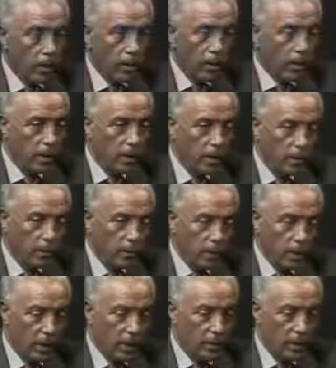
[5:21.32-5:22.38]
in every
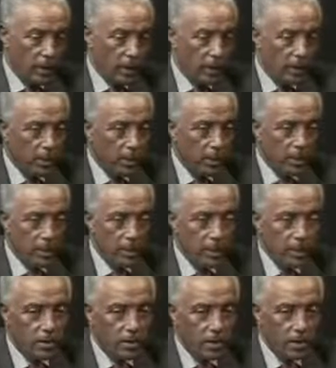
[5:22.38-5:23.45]
aspect. I mean,
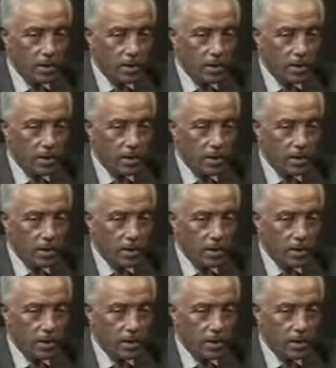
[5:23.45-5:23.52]
it's